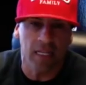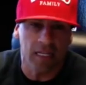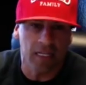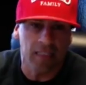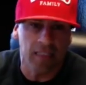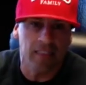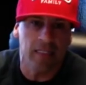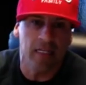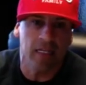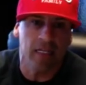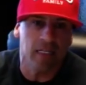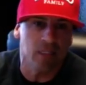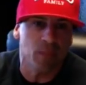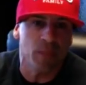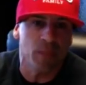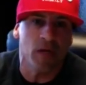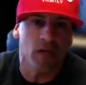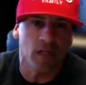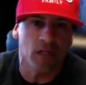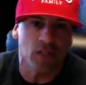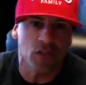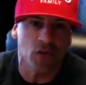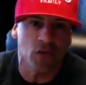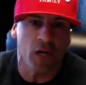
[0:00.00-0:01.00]
he's an
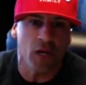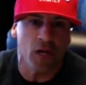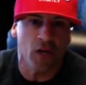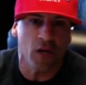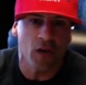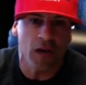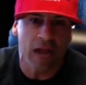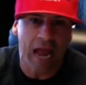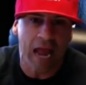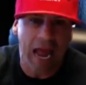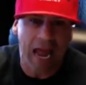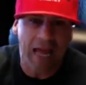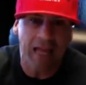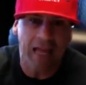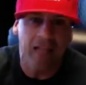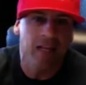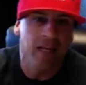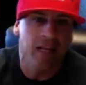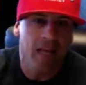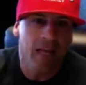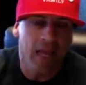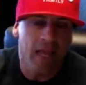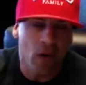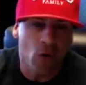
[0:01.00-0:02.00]
experienced trainer at
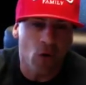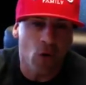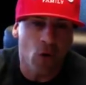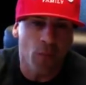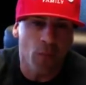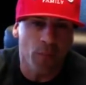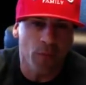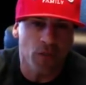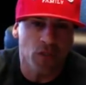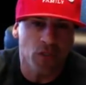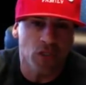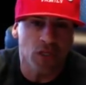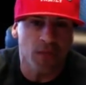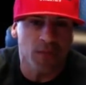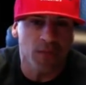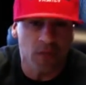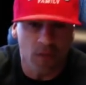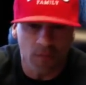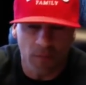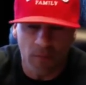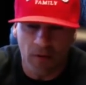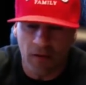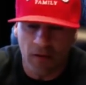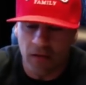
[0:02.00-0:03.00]
a corporate gym to
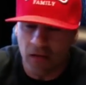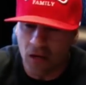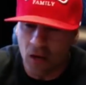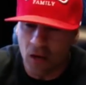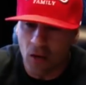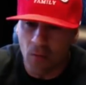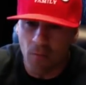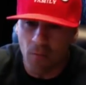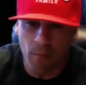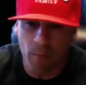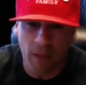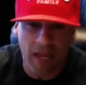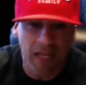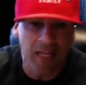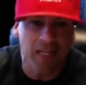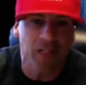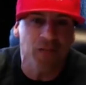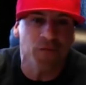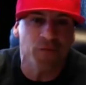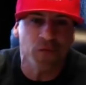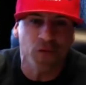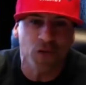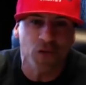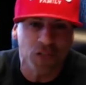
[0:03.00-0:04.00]
you know making his
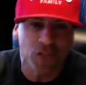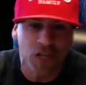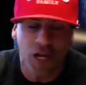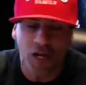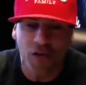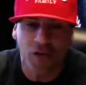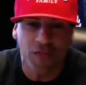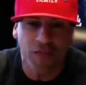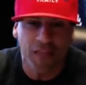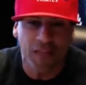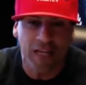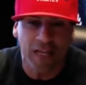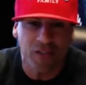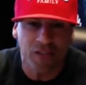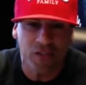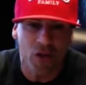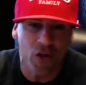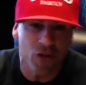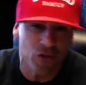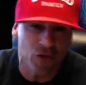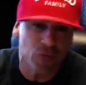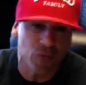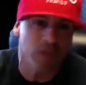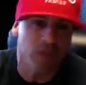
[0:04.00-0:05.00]
first hundred thousand dollars
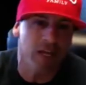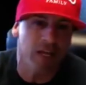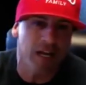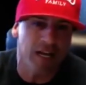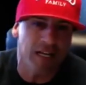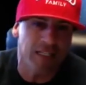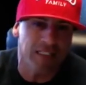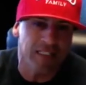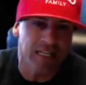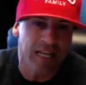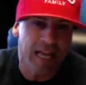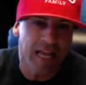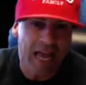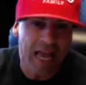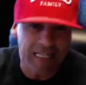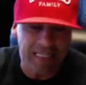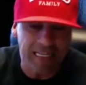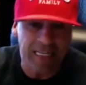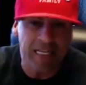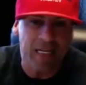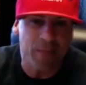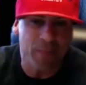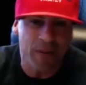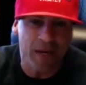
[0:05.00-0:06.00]
with us as an
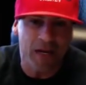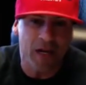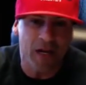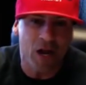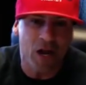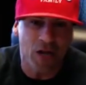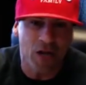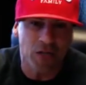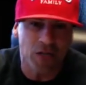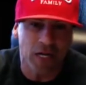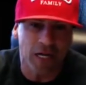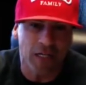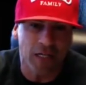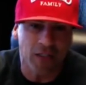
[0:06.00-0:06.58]
independent contractor. And then